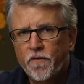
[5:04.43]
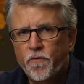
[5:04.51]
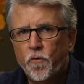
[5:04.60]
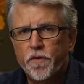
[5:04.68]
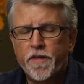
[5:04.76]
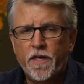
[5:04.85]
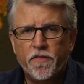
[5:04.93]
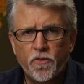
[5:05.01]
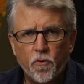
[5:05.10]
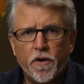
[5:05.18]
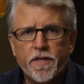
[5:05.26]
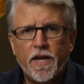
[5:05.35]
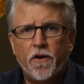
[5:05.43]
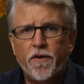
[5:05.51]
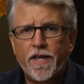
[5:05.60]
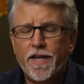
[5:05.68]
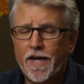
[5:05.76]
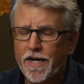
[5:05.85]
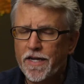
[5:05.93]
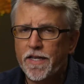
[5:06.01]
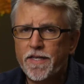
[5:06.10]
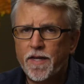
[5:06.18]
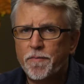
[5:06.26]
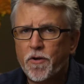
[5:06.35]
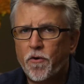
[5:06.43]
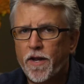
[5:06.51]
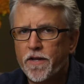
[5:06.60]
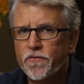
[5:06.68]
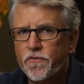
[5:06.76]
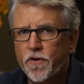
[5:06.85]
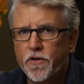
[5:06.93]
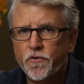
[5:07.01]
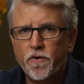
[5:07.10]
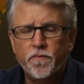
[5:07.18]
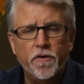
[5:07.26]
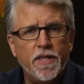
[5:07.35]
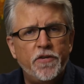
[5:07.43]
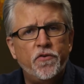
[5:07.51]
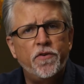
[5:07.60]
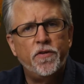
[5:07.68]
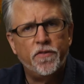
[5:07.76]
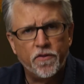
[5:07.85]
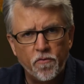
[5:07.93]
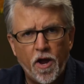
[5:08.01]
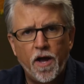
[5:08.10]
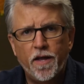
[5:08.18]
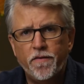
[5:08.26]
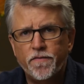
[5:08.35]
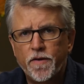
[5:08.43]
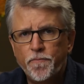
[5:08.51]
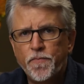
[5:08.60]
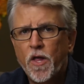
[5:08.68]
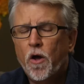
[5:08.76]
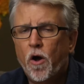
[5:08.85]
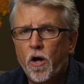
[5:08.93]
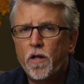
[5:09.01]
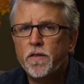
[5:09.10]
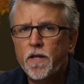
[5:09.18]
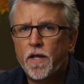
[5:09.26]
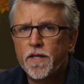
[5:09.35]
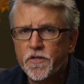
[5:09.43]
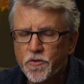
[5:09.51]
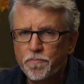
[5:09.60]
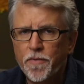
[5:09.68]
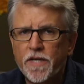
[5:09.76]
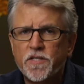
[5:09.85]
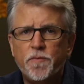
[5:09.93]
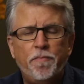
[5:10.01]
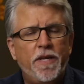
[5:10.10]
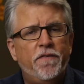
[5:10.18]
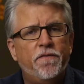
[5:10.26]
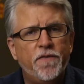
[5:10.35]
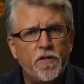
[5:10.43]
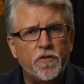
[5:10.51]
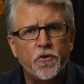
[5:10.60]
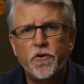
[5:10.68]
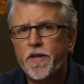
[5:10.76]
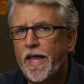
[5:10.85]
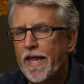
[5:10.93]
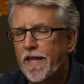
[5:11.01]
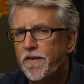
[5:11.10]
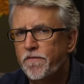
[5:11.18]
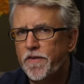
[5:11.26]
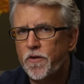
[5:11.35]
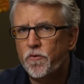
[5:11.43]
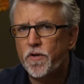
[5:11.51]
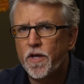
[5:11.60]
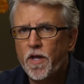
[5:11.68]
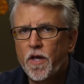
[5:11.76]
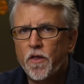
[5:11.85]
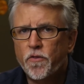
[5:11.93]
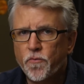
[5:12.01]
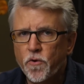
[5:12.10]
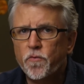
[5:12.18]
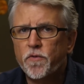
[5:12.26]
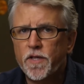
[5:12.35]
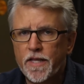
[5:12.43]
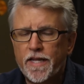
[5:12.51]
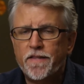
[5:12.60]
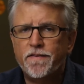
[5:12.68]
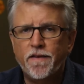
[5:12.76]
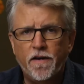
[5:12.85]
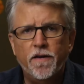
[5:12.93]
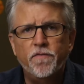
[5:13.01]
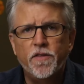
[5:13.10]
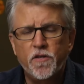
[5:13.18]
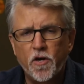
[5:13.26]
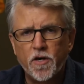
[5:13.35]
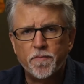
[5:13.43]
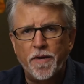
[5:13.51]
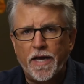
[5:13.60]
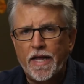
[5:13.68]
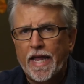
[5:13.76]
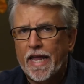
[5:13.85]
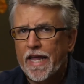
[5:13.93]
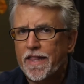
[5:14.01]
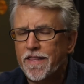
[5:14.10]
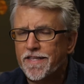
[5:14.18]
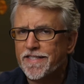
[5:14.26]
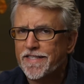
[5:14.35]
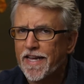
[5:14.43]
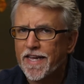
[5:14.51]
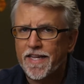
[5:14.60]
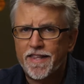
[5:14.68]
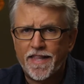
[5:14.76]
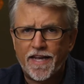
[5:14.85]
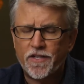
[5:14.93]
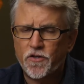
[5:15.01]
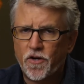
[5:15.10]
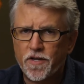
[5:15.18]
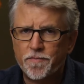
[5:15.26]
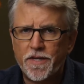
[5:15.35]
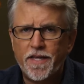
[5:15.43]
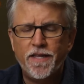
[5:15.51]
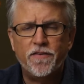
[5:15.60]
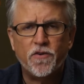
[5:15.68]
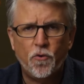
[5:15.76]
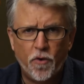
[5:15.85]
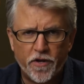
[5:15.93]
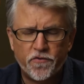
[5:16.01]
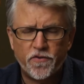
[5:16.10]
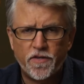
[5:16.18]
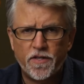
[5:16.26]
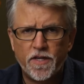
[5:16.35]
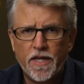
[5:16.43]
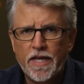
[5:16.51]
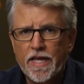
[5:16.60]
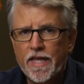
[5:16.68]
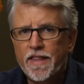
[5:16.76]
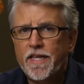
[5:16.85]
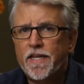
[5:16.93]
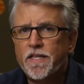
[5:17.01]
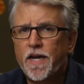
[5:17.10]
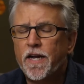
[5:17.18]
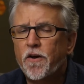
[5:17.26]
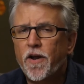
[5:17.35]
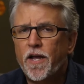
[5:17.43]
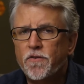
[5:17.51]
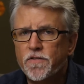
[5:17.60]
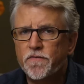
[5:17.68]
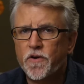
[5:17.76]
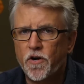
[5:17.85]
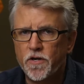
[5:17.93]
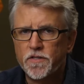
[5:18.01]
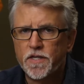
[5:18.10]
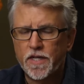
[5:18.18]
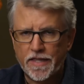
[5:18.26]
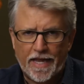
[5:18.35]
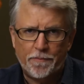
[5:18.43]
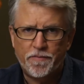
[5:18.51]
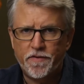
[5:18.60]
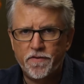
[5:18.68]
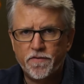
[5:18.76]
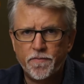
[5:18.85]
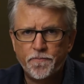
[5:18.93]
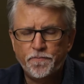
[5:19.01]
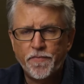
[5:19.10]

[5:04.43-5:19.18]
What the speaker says: For the authoritarian, undemocratic structure of religion to thrive, all knowledge must be filtered and viewed through the lens of the dogma. And the second that dogma is questioned, the entire house of cards collapses.